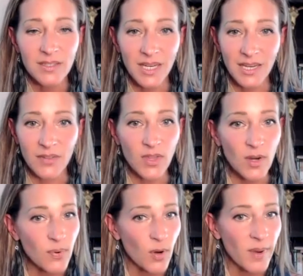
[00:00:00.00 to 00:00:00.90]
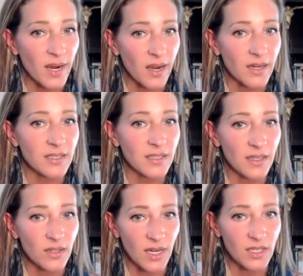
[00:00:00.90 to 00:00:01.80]
to get their probiotics and
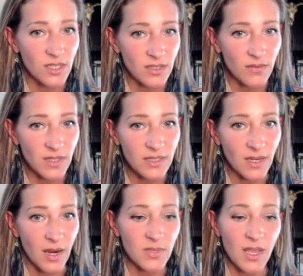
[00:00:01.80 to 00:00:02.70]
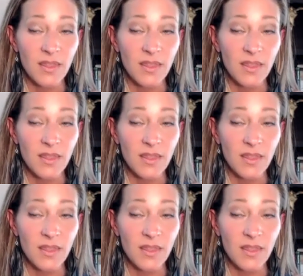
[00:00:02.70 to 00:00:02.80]
their digestive enzymes.